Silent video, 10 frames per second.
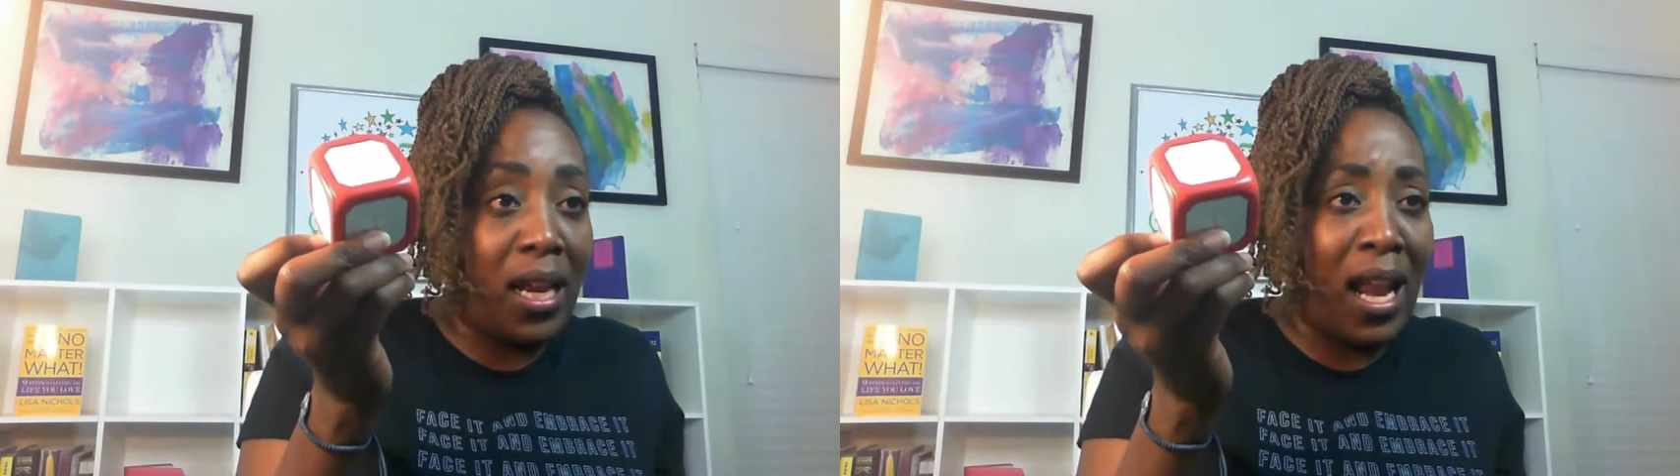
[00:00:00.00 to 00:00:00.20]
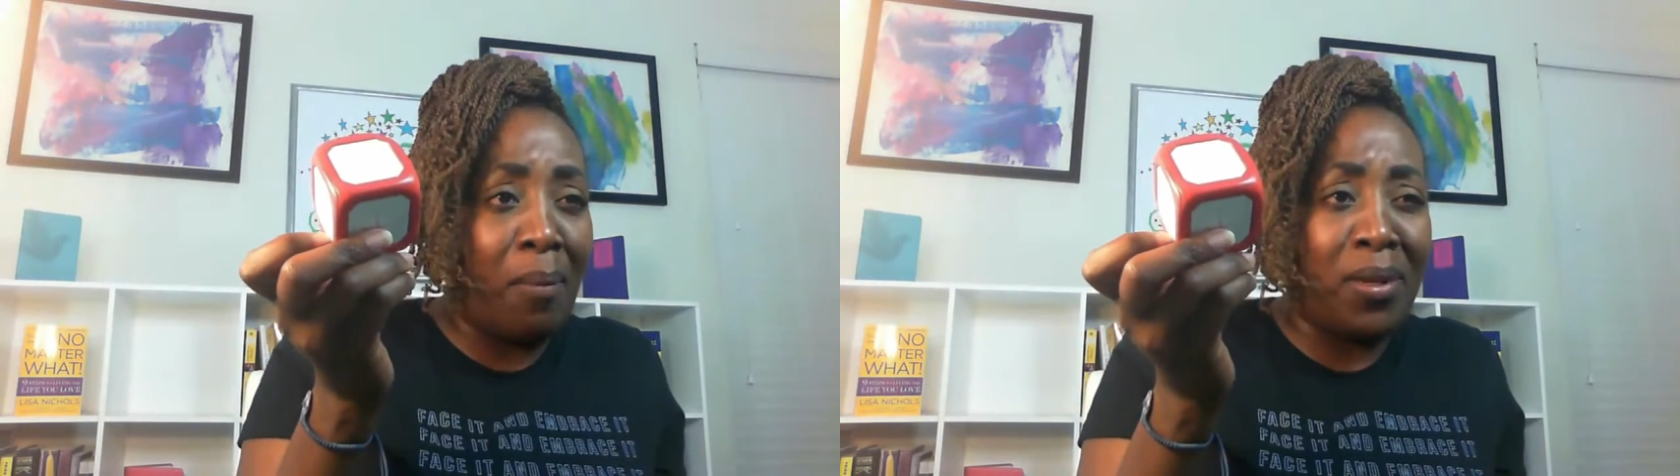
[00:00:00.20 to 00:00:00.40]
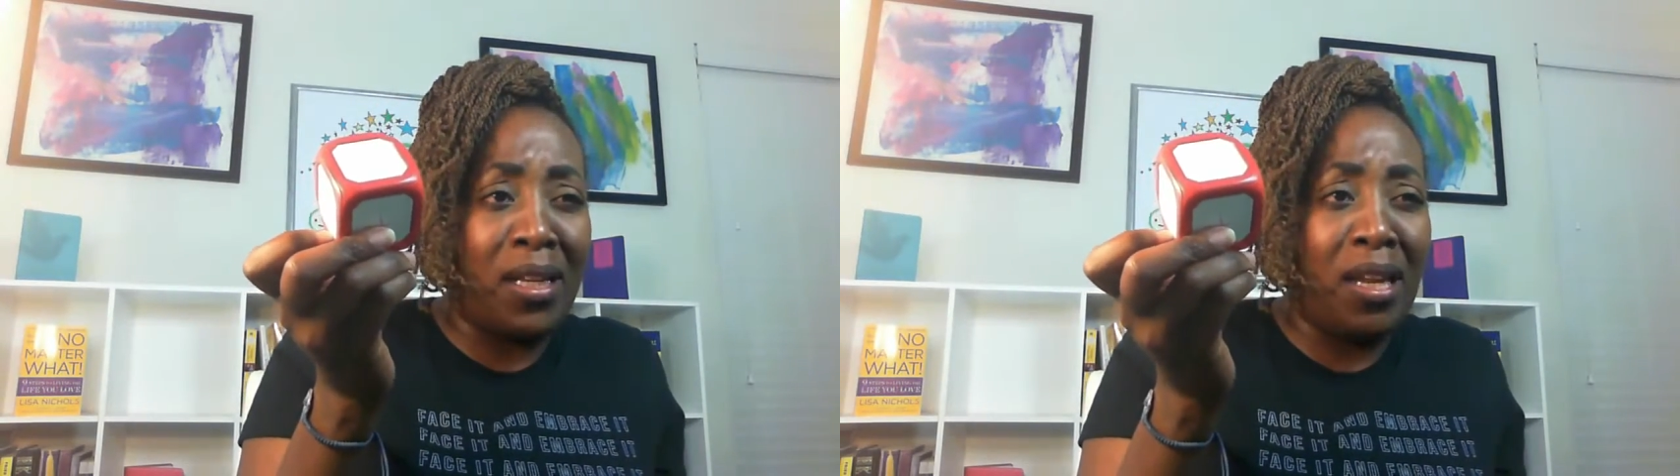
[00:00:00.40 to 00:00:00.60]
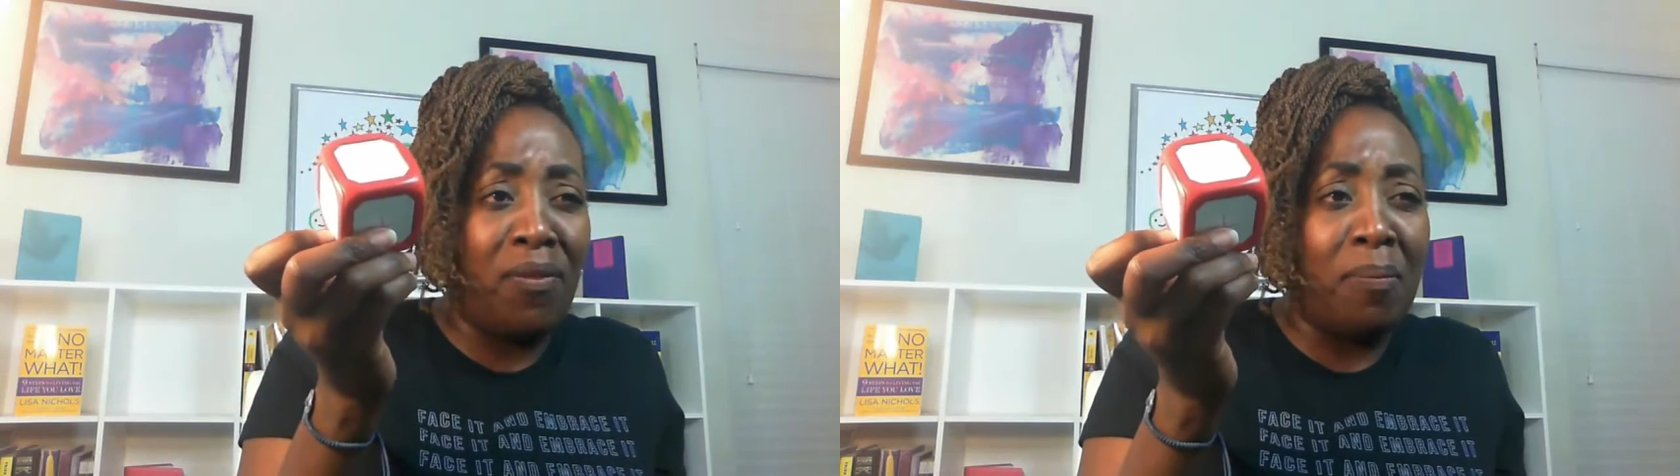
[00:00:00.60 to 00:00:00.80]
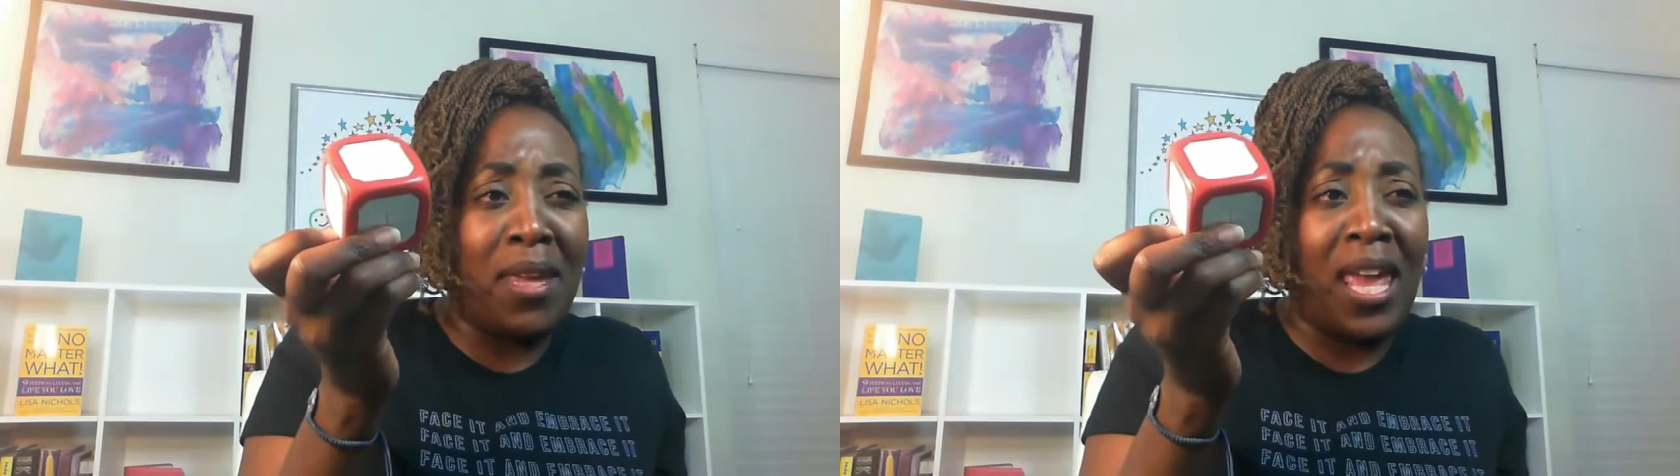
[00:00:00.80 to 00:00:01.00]
and I believe
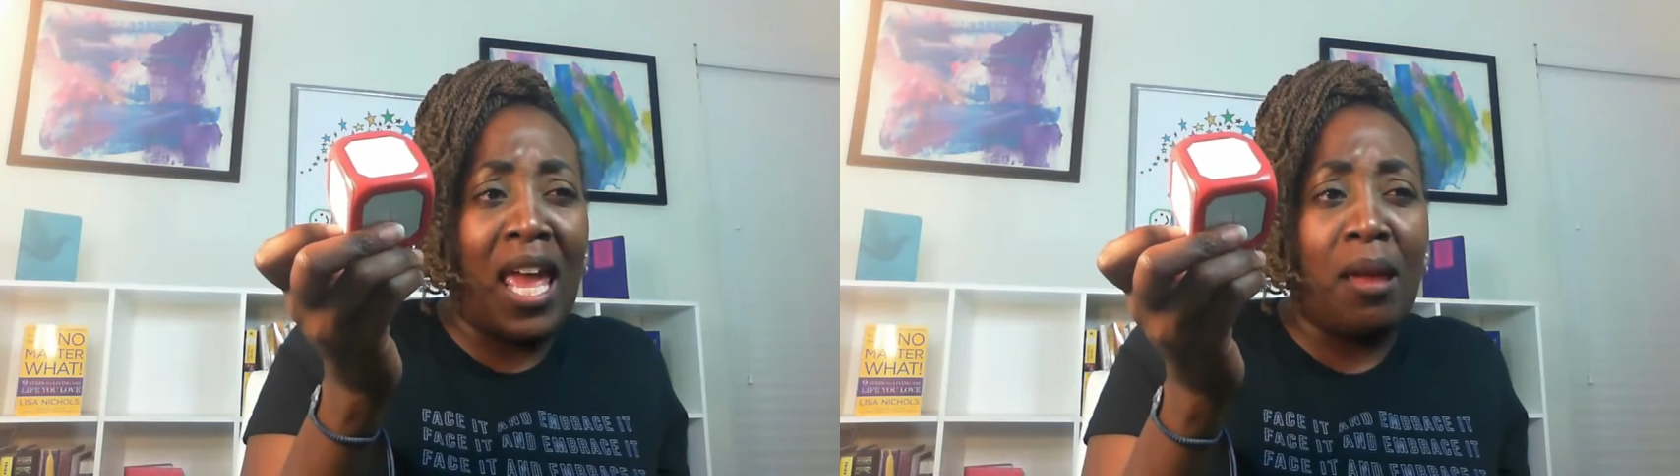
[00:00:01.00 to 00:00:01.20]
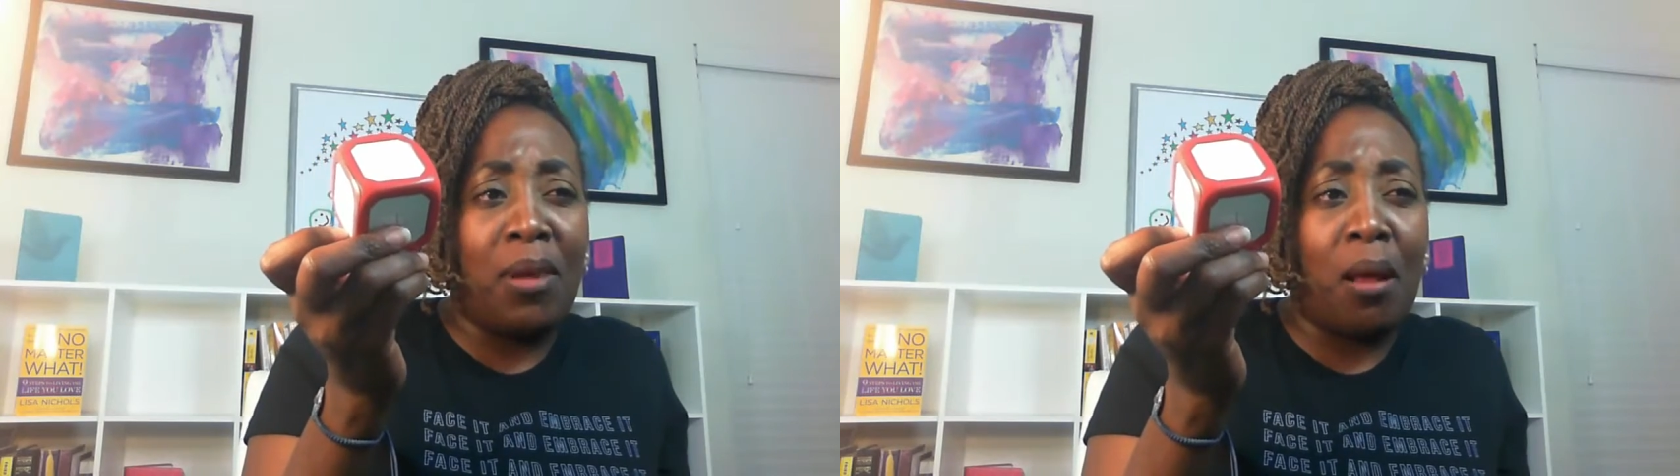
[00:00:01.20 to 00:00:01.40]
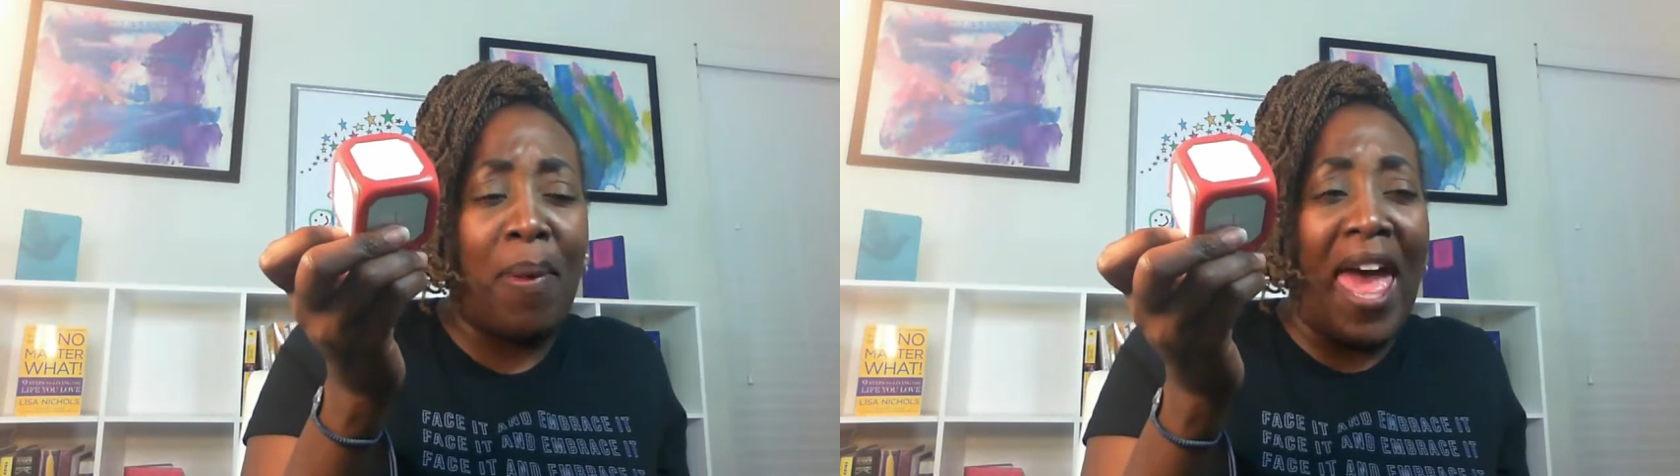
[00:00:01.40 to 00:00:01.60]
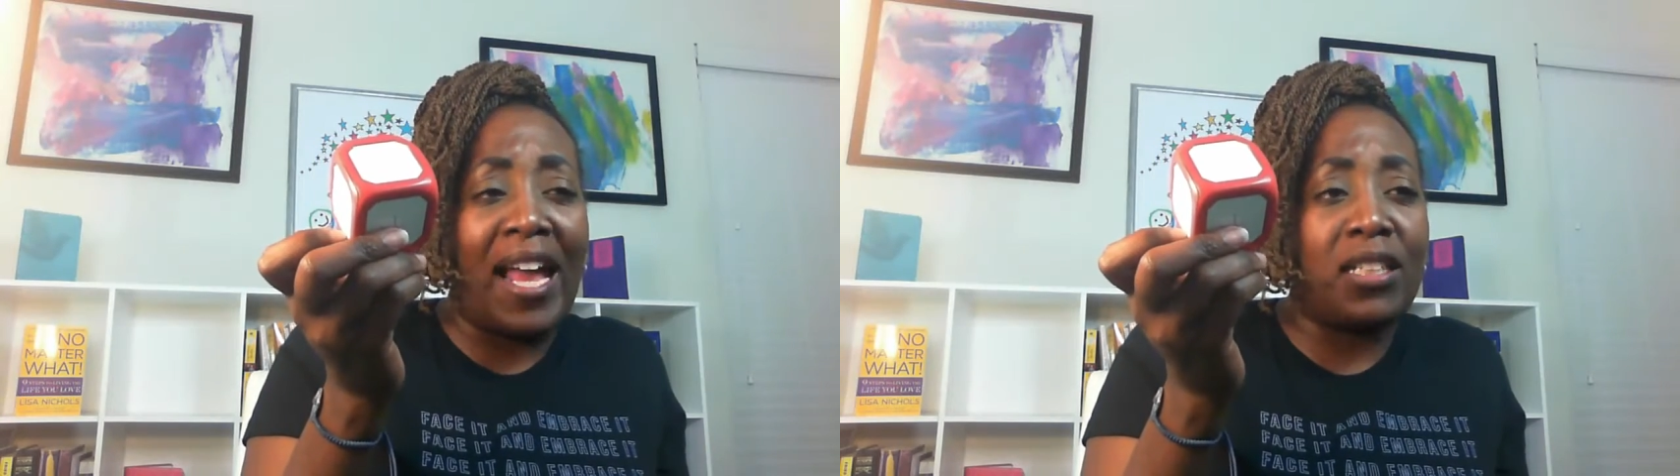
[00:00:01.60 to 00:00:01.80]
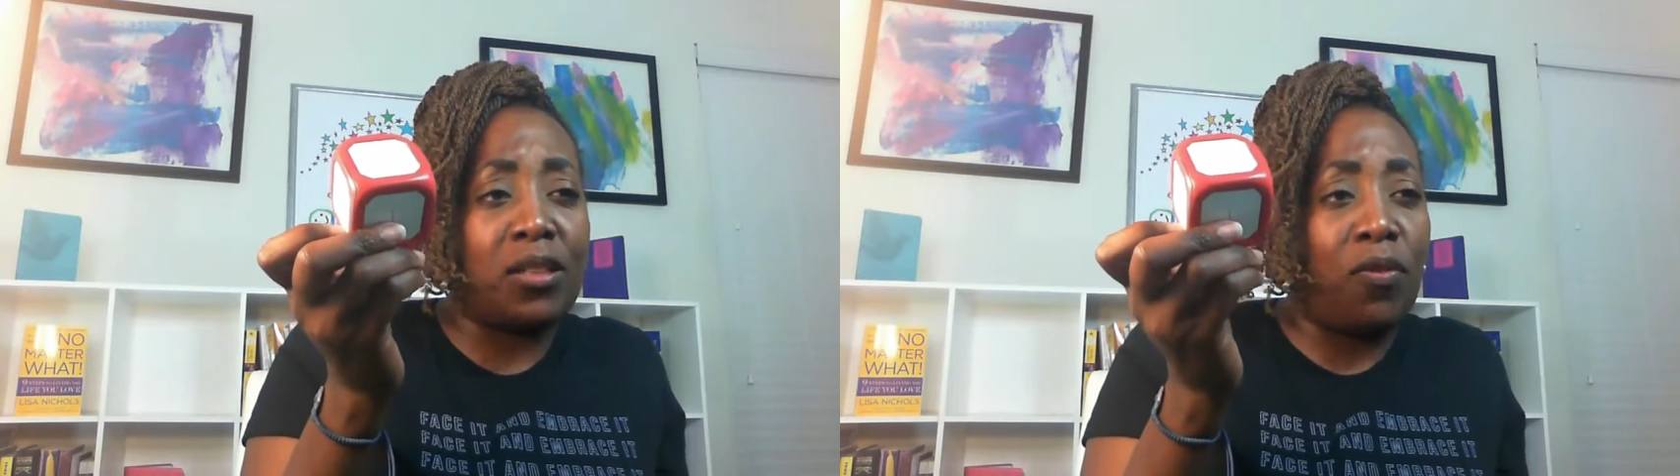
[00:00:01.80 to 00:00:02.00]
it became in a
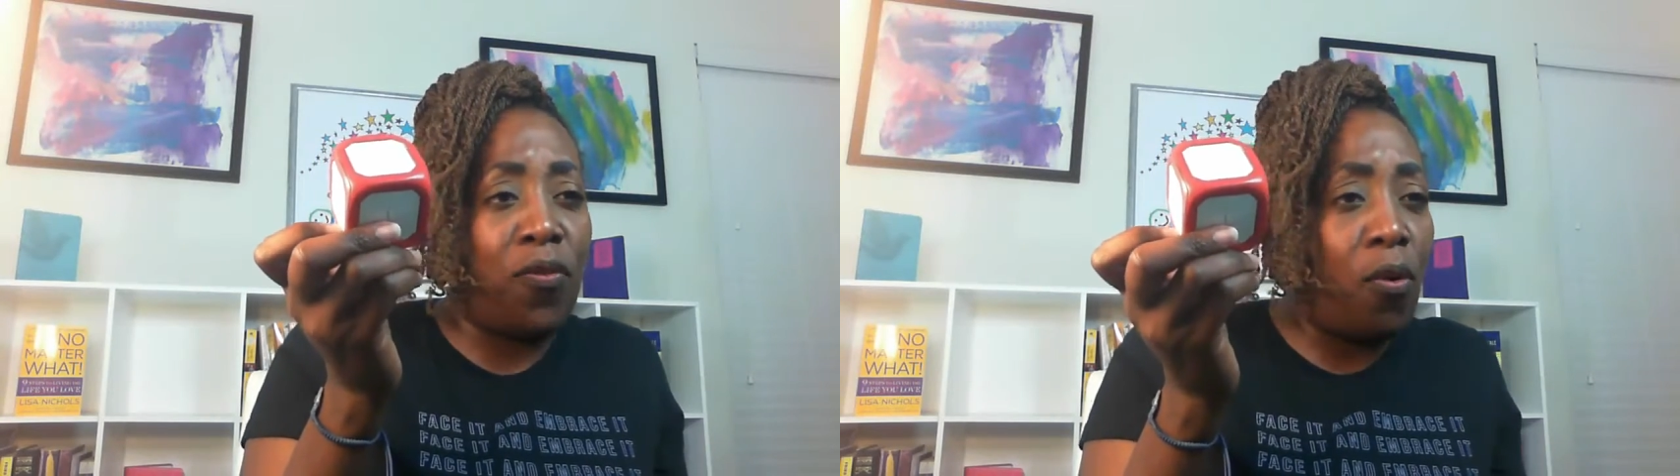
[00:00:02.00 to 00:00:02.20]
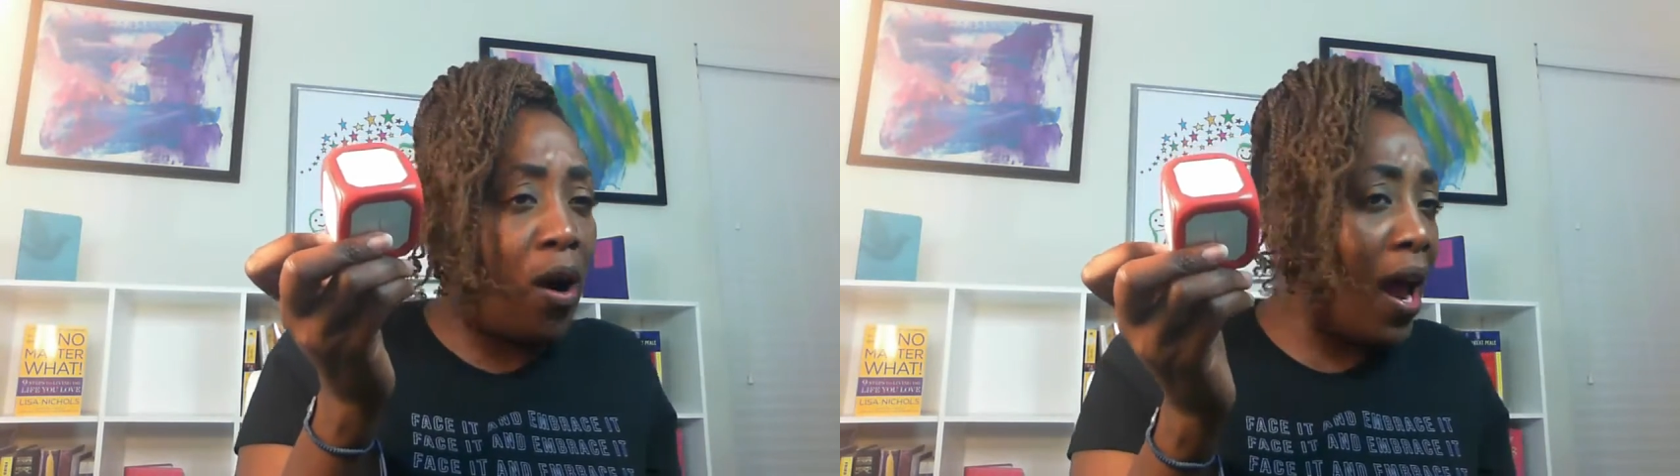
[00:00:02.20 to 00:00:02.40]
package of 4.